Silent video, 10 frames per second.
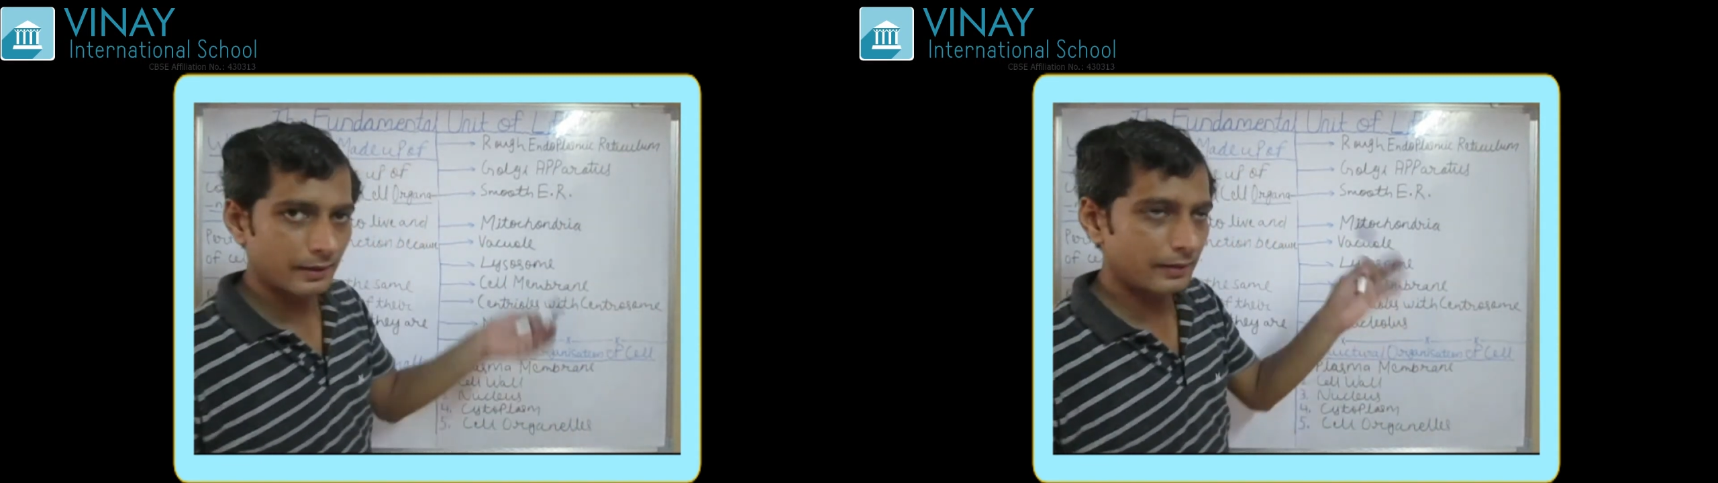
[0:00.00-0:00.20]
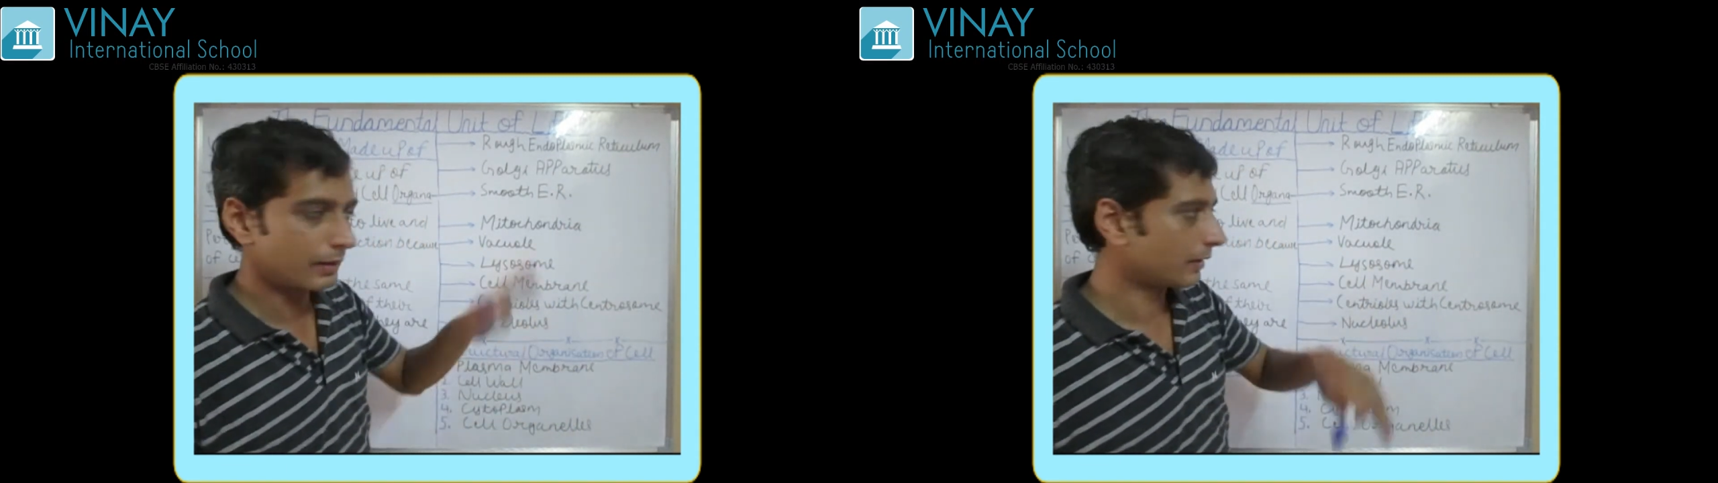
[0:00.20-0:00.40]

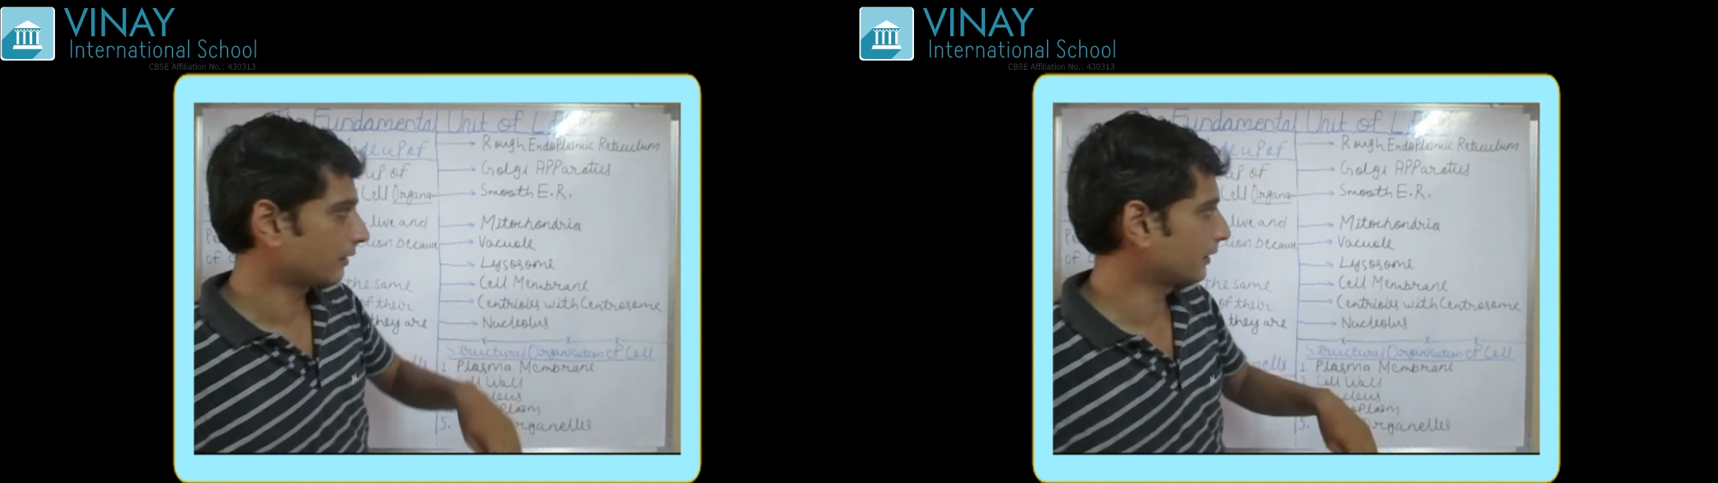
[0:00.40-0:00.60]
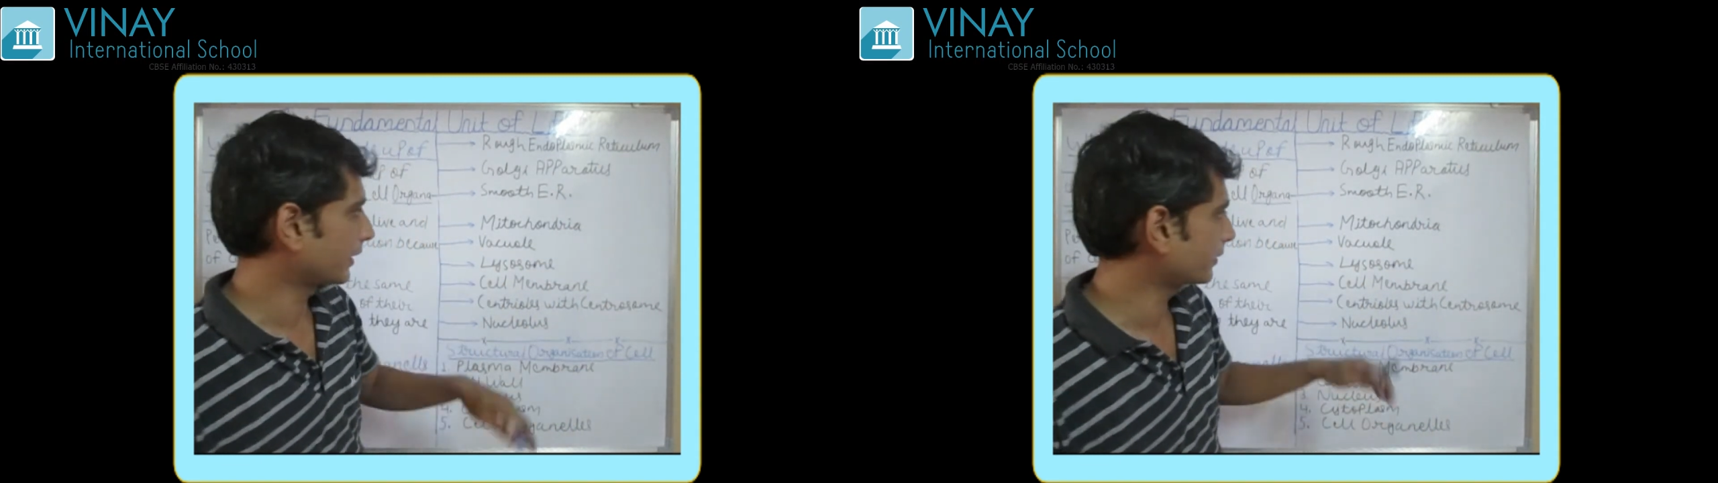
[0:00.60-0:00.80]
in
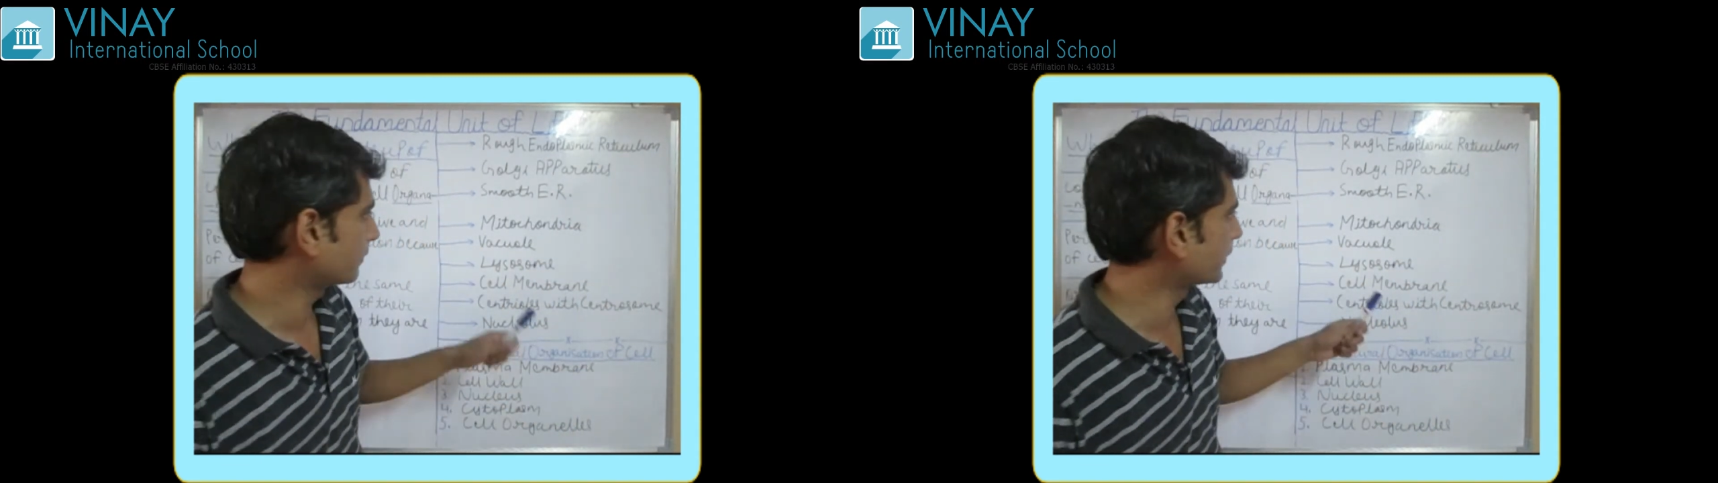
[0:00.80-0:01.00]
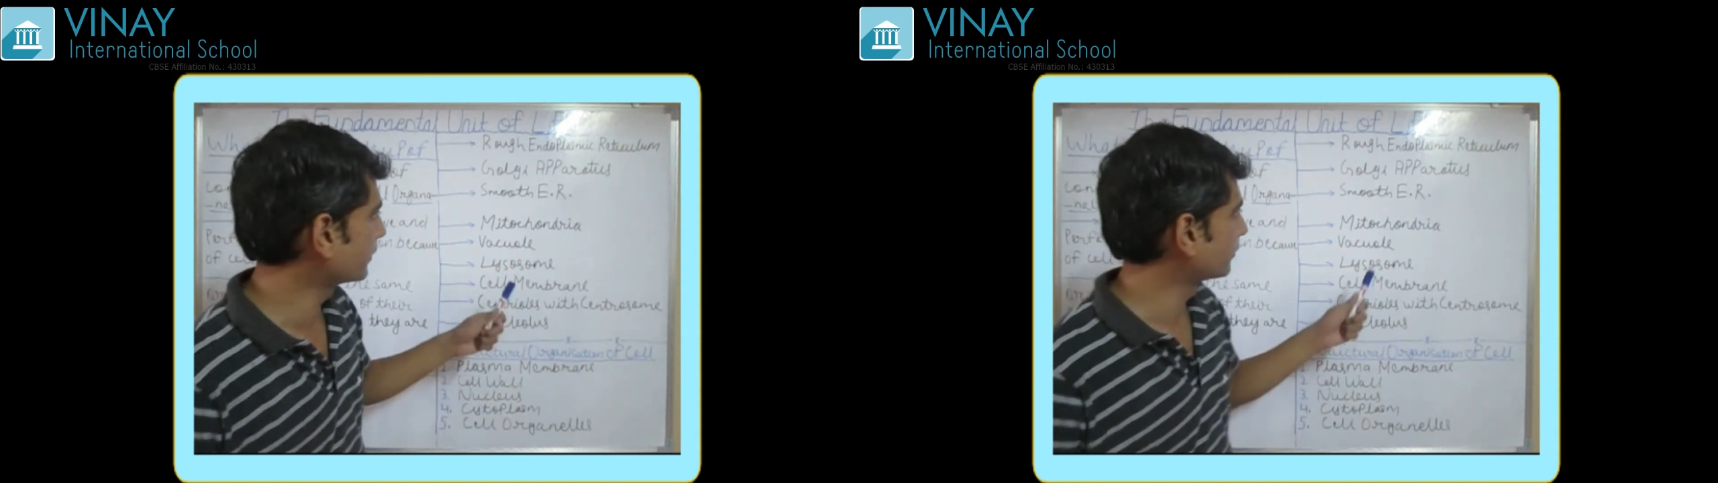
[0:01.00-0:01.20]
the
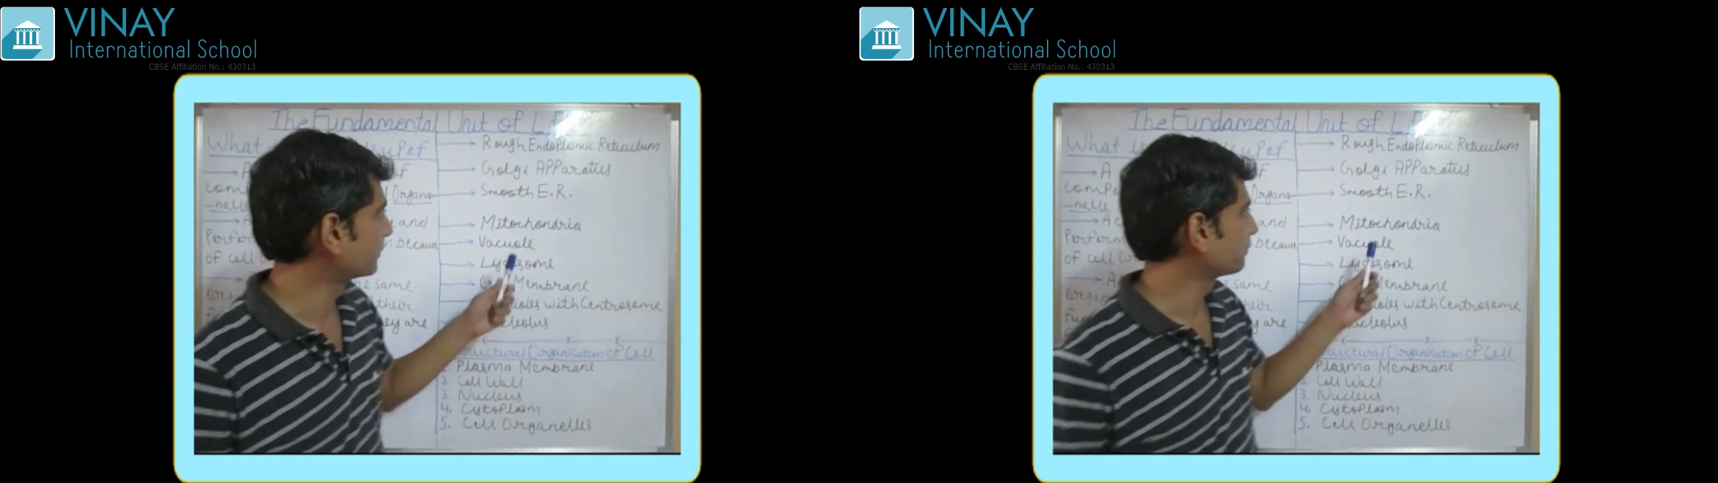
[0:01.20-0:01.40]
next video.